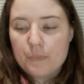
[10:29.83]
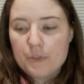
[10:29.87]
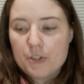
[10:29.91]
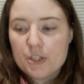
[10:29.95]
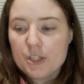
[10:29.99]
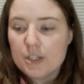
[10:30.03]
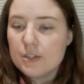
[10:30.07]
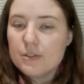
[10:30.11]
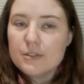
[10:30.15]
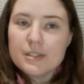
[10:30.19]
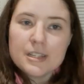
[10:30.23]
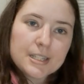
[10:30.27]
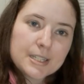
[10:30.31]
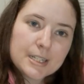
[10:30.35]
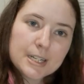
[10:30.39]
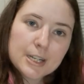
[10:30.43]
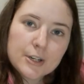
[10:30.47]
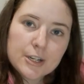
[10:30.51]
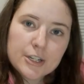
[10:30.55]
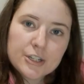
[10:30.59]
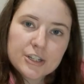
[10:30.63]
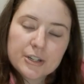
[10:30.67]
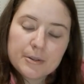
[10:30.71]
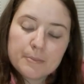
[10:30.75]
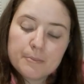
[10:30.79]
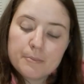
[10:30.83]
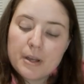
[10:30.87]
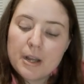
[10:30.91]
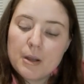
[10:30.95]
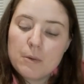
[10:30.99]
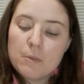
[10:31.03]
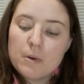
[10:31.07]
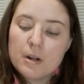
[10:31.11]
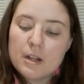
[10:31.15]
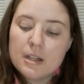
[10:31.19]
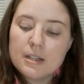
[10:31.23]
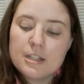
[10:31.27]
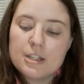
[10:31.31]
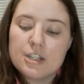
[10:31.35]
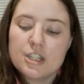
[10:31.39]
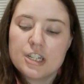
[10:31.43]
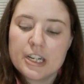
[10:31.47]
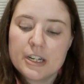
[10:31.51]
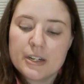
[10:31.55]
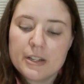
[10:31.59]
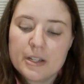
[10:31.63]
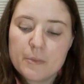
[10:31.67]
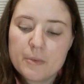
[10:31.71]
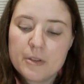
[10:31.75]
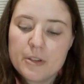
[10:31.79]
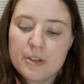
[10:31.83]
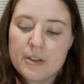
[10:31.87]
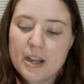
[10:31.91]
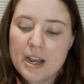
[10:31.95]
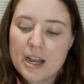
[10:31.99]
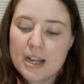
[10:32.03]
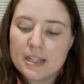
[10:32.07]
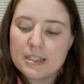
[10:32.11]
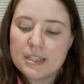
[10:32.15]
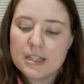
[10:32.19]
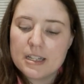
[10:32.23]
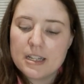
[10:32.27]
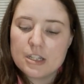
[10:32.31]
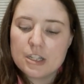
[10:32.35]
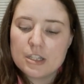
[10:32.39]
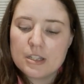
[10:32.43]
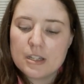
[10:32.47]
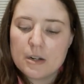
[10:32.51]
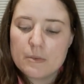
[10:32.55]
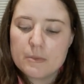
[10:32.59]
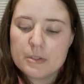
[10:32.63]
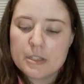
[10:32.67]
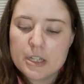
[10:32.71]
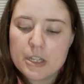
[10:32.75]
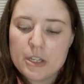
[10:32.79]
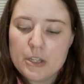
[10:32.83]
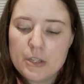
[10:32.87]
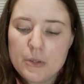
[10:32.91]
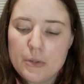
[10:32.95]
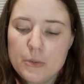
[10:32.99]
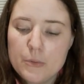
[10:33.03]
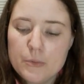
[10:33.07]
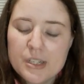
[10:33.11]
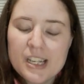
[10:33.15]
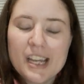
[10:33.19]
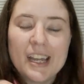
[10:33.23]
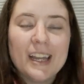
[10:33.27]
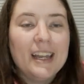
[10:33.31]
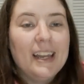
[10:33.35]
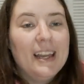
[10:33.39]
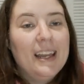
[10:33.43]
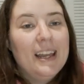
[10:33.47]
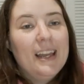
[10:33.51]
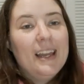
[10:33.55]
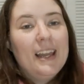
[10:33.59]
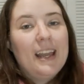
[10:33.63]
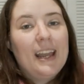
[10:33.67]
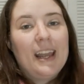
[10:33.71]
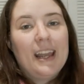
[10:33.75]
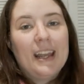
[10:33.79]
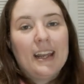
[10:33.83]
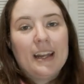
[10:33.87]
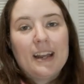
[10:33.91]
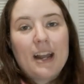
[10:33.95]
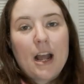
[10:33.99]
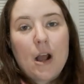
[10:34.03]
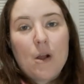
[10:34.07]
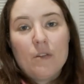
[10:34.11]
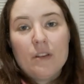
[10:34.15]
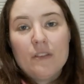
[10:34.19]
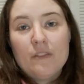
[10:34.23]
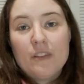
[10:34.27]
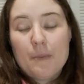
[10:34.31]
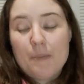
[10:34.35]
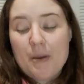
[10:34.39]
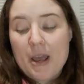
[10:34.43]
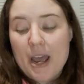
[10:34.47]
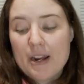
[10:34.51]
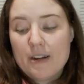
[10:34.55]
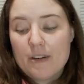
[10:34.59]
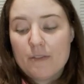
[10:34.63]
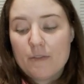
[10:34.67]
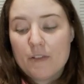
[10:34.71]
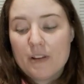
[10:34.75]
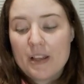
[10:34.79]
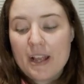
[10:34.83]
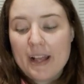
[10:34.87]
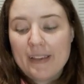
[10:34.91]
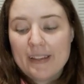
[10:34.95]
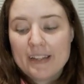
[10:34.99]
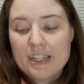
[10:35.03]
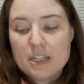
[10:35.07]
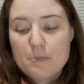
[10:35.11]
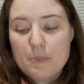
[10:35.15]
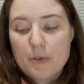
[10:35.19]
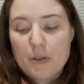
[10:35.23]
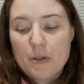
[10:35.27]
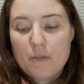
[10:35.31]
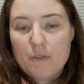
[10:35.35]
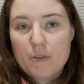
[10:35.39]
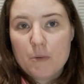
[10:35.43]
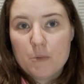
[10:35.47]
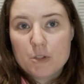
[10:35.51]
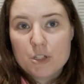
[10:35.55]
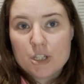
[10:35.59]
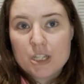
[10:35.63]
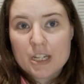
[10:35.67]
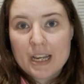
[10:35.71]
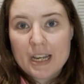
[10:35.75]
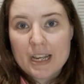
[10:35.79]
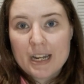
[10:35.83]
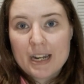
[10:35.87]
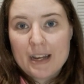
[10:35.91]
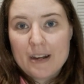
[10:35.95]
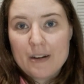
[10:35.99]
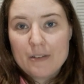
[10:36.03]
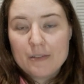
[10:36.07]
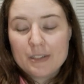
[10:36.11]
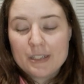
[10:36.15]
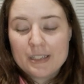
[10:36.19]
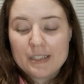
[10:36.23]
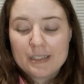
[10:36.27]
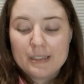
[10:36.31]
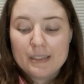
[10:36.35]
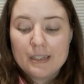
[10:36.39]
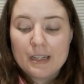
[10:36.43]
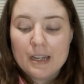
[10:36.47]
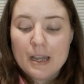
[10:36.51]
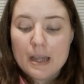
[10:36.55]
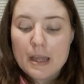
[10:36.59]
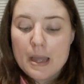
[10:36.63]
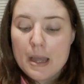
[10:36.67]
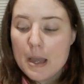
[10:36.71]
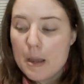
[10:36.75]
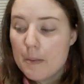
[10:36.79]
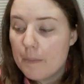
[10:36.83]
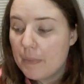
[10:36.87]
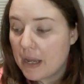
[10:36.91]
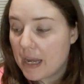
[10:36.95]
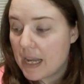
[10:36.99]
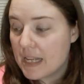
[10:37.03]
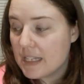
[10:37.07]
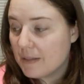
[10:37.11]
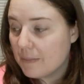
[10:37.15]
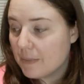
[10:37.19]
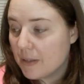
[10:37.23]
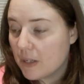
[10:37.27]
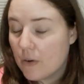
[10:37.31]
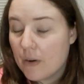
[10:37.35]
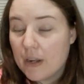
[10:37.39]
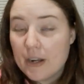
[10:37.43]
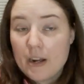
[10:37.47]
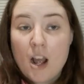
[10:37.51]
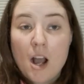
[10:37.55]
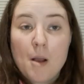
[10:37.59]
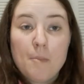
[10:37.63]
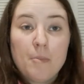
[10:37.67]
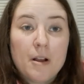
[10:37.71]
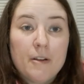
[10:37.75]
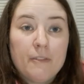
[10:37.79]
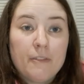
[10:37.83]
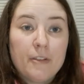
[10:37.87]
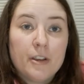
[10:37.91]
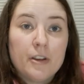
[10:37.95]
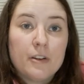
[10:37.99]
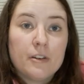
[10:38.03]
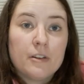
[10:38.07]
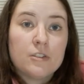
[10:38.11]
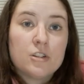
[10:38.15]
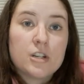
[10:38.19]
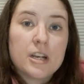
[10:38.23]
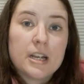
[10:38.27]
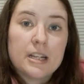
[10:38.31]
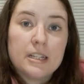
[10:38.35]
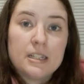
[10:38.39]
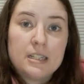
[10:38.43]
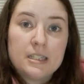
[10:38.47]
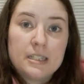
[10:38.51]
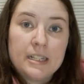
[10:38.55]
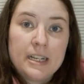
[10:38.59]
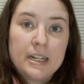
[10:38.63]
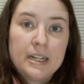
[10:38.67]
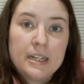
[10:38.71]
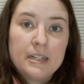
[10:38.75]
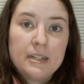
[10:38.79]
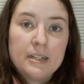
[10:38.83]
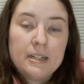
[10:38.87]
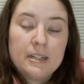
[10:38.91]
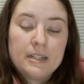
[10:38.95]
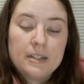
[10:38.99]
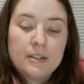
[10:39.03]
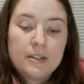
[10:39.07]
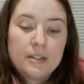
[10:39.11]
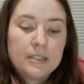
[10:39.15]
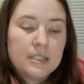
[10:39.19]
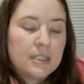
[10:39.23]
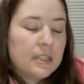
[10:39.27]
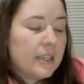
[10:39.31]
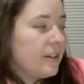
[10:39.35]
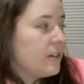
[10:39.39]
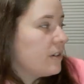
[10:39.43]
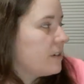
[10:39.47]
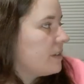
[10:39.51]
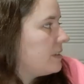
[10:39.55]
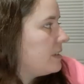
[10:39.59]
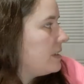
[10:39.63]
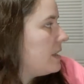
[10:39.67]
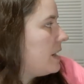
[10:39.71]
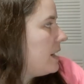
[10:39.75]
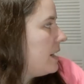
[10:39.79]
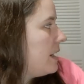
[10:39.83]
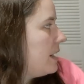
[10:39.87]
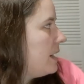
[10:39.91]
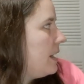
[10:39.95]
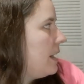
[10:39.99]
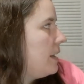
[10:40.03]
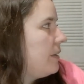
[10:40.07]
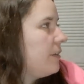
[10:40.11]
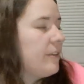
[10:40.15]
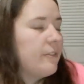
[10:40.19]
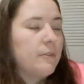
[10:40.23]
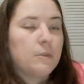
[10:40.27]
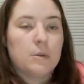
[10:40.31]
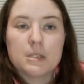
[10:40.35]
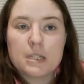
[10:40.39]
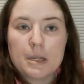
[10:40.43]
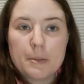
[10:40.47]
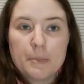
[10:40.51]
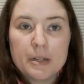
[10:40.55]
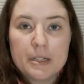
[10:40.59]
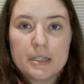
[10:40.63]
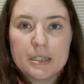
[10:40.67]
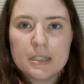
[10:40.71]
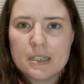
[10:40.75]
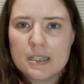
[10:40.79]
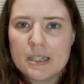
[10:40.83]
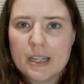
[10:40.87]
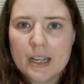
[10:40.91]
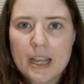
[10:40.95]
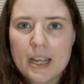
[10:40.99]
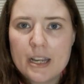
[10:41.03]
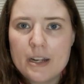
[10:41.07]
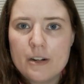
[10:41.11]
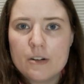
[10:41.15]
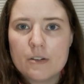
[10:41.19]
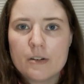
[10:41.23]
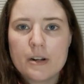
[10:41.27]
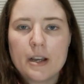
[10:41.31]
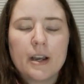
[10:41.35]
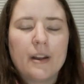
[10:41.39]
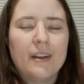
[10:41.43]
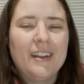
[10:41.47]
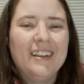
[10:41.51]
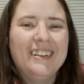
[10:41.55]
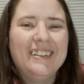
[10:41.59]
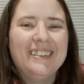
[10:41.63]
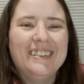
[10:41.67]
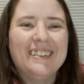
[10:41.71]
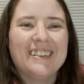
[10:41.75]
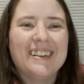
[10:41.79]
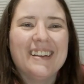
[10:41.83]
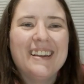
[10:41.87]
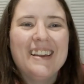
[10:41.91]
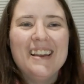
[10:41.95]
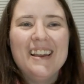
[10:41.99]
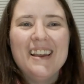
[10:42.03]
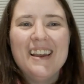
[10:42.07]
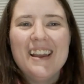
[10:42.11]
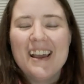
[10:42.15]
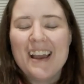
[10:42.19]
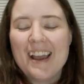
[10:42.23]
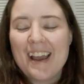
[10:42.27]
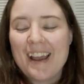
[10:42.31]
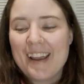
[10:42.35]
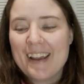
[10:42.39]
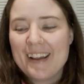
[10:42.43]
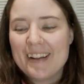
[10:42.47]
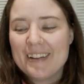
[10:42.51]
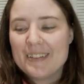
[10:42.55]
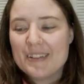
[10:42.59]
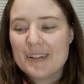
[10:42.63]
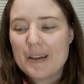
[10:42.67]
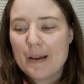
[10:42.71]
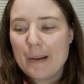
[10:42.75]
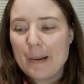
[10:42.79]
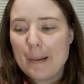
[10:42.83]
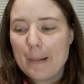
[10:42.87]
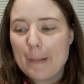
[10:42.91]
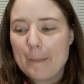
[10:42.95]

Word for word: Just use this decoration. But I wanted to share that with you guys because I just thought it was cute. And I'll leave that pattern for that link below if you want to check it out. But I guess I'm going to go ahead and hop off here and try to get this edited. It's later in the day. I don't even know what time it is. It's like 8 or 9. And